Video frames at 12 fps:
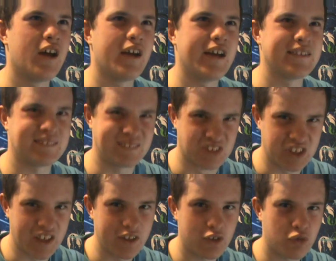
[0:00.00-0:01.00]
his
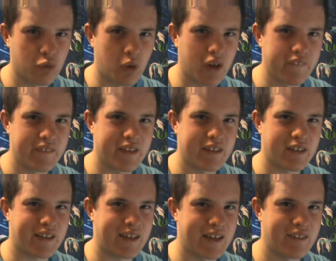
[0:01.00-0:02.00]
jizzed one in
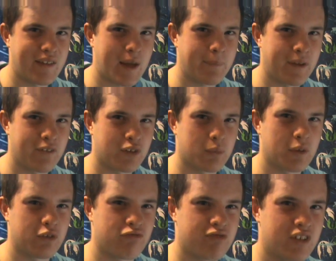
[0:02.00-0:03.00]
Kin, that was the
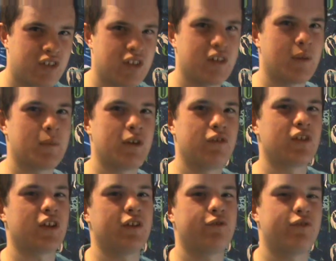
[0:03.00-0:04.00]
most recent
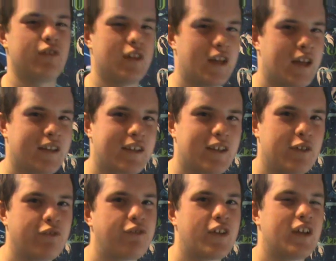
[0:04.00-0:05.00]
amusing
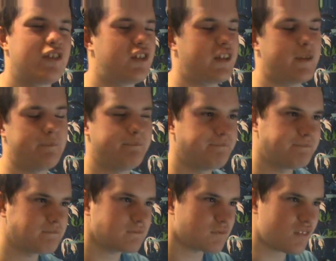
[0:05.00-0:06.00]
Anakin face. Um,
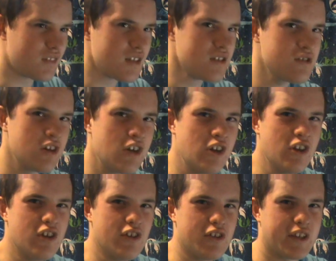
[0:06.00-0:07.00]

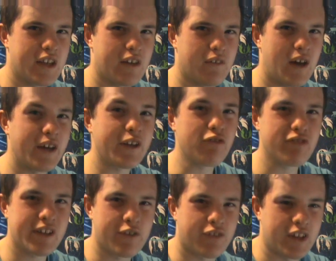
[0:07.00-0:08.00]
you know, I don't
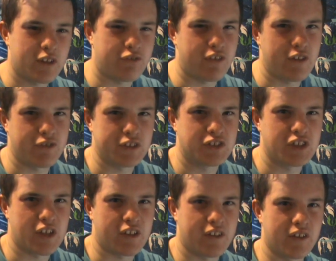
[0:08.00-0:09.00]
really have a least favourite
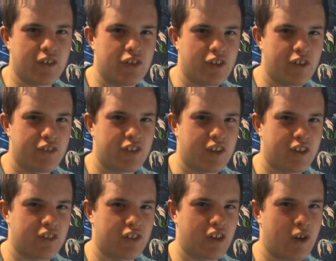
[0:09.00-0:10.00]
Jedi in the Solo
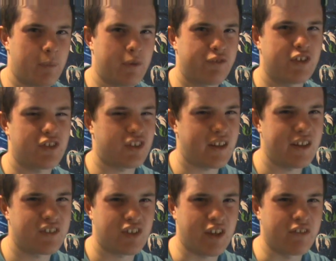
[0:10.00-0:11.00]
Saga as a whole, but if you're
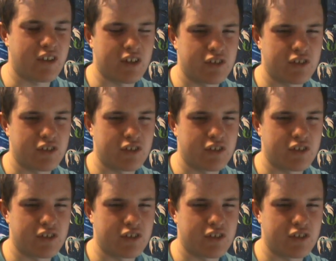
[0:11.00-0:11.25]
scared down to